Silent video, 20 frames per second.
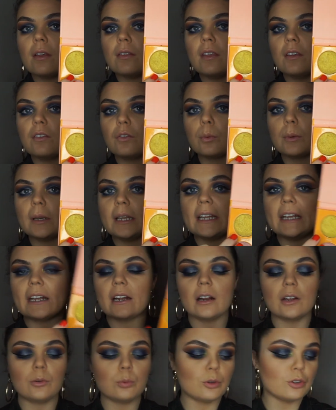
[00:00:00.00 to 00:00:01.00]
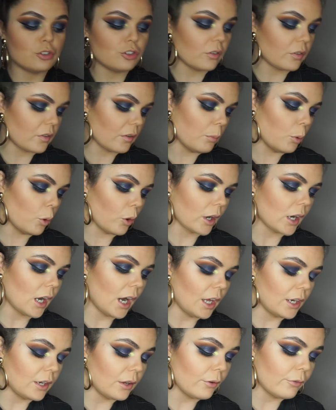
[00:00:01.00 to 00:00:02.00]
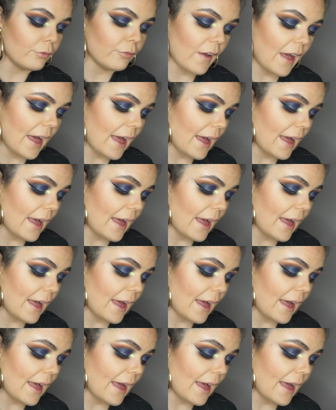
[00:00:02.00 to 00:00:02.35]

this one here, which is a more kind of